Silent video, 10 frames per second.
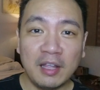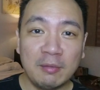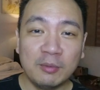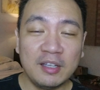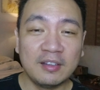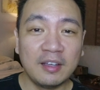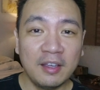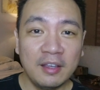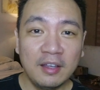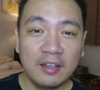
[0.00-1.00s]
namely
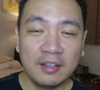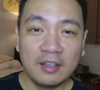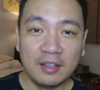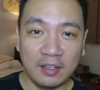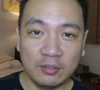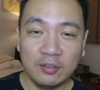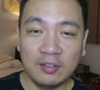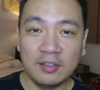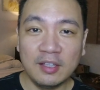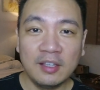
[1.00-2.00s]
Taguig, Quezon
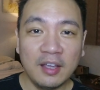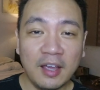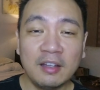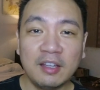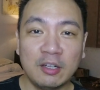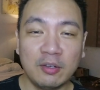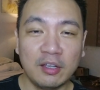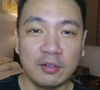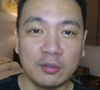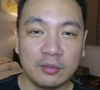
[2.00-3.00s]
City, and
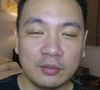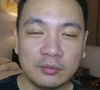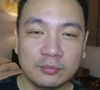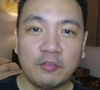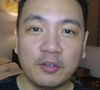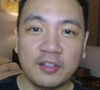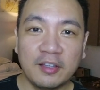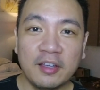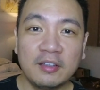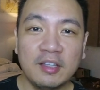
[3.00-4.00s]
Iloilo. For the
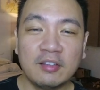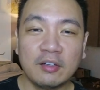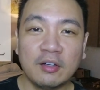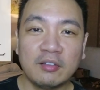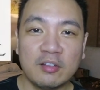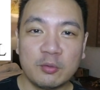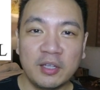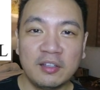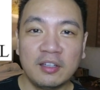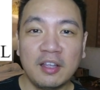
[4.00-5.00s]
gig, these are all
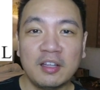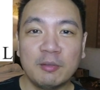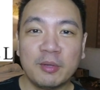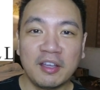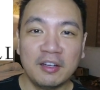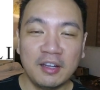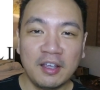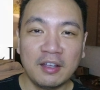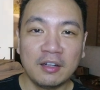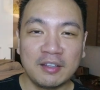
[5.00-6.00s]
situated in the McKinley
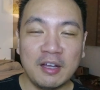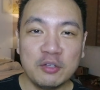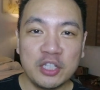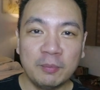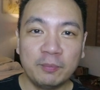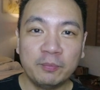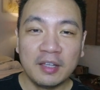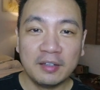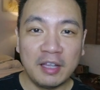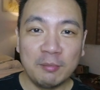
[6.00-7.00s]
Hill Township,
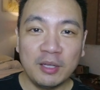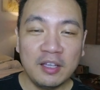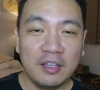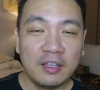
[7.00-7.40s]
namely